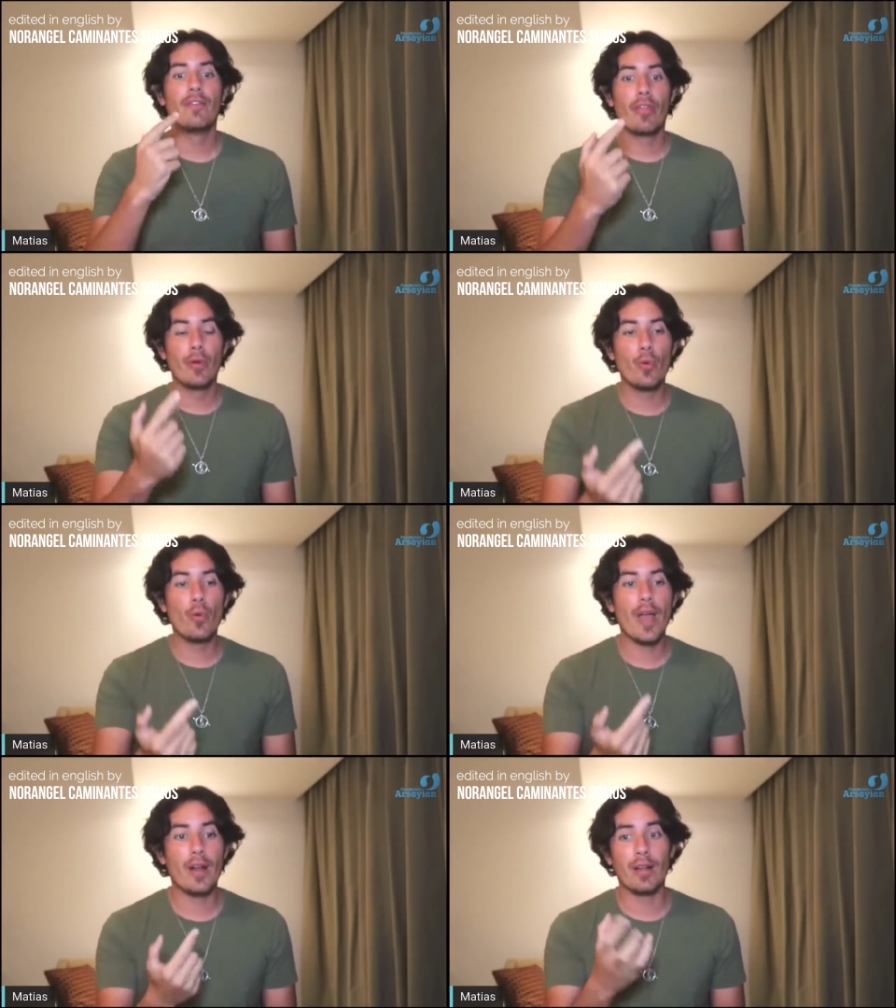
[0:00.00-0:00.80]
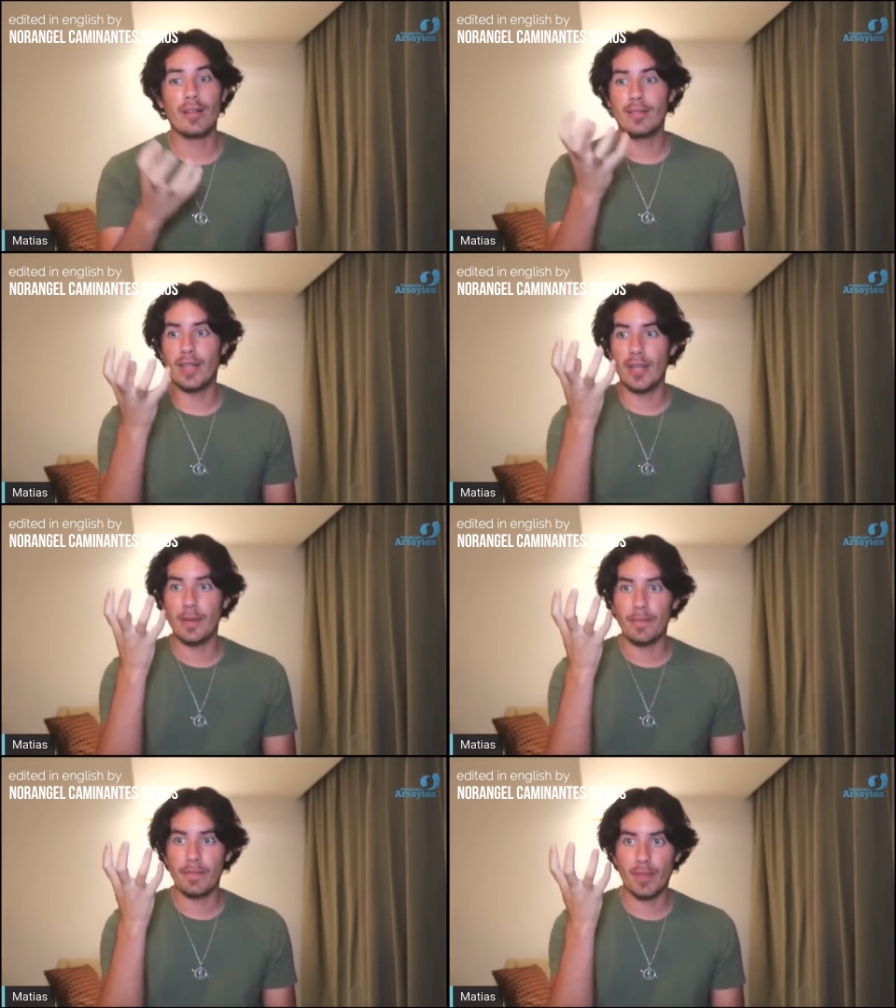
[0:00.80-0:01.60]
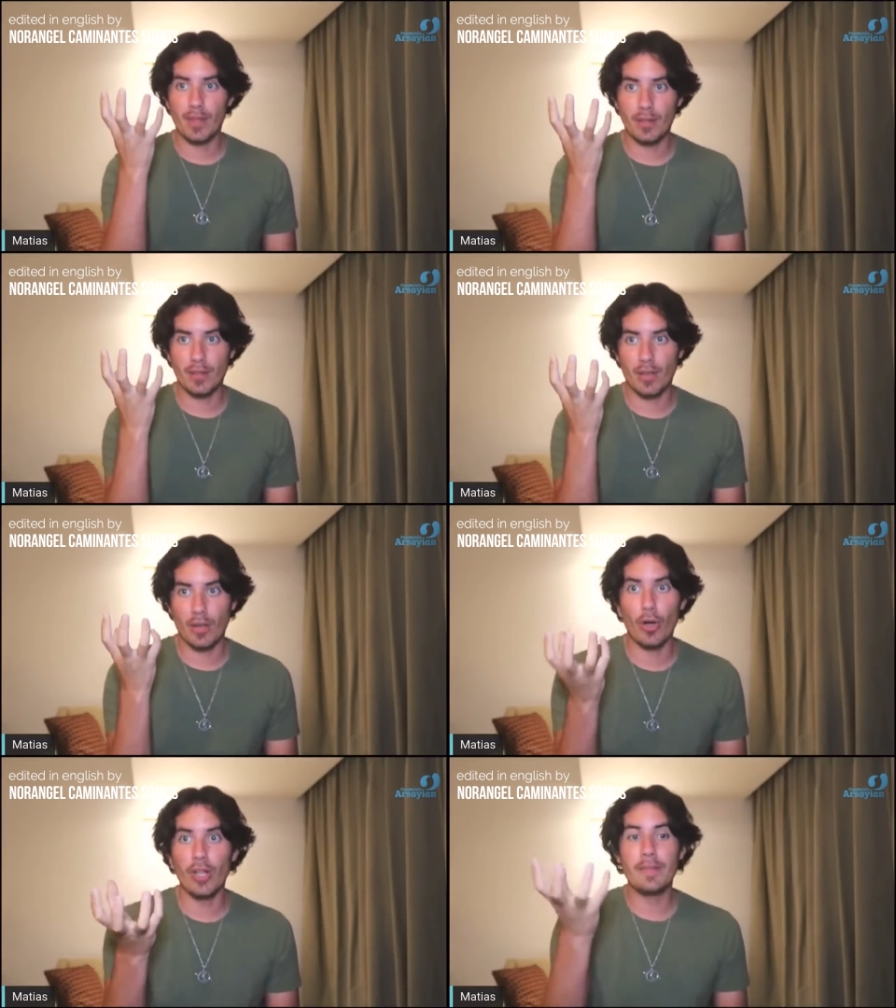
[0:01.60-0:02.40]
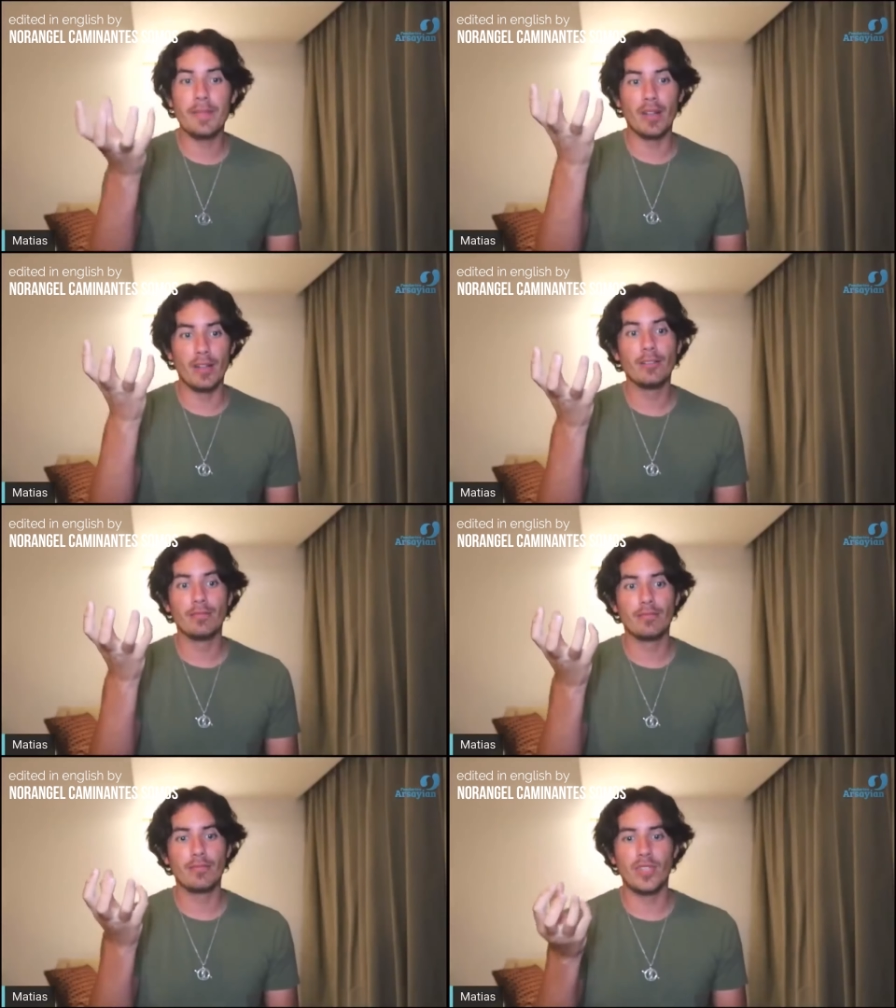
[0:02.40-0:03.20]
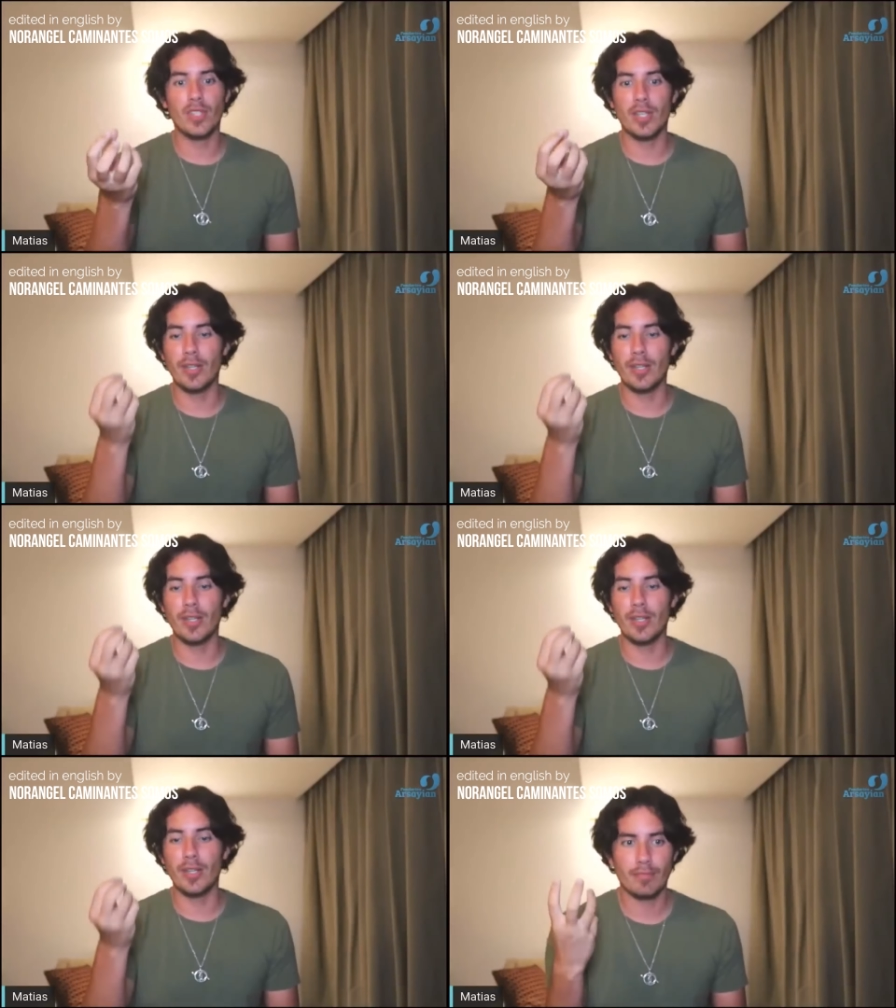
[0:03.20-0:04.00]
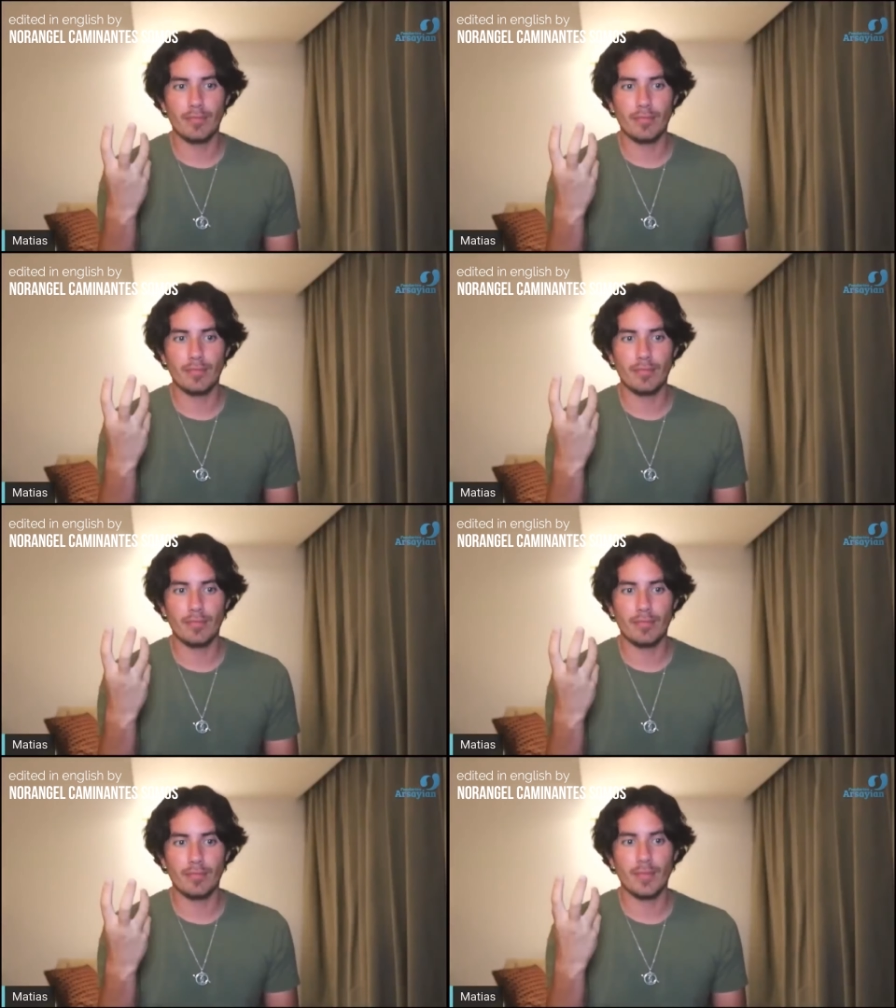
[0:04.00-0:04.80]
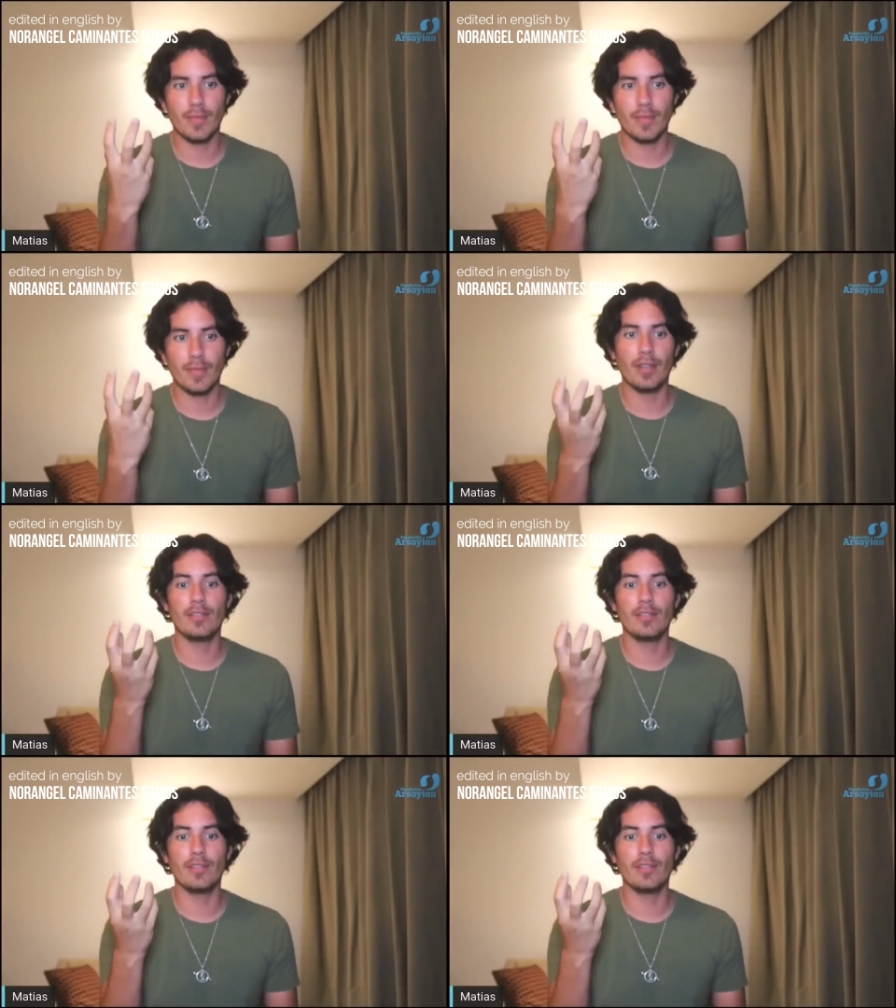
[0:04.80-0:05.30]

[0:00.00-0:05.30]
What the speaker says: through where the holy meal, the food,